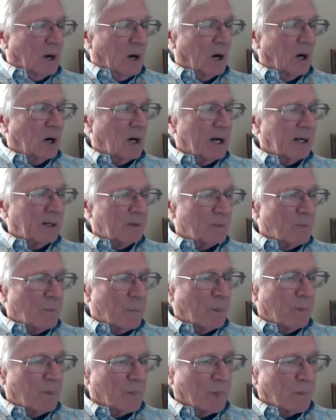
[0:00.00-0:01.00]
All right,
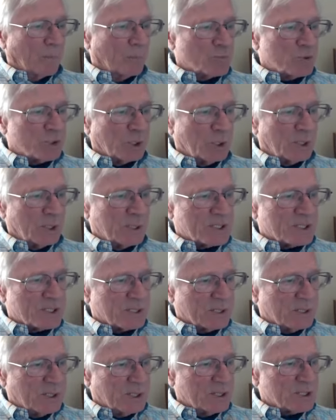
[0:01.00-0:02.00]
so
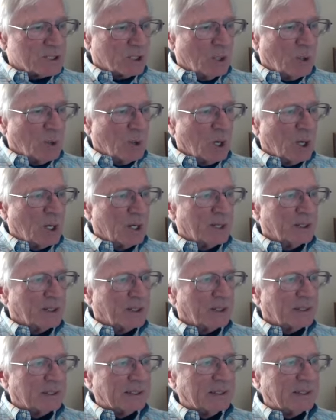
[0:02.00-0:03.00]
let's go on
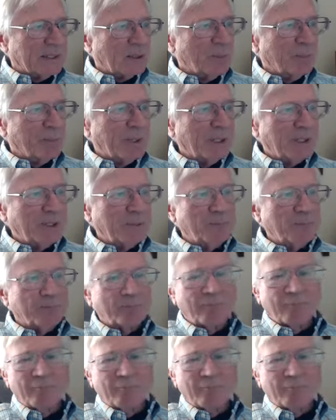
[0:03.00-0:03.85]
a little bit.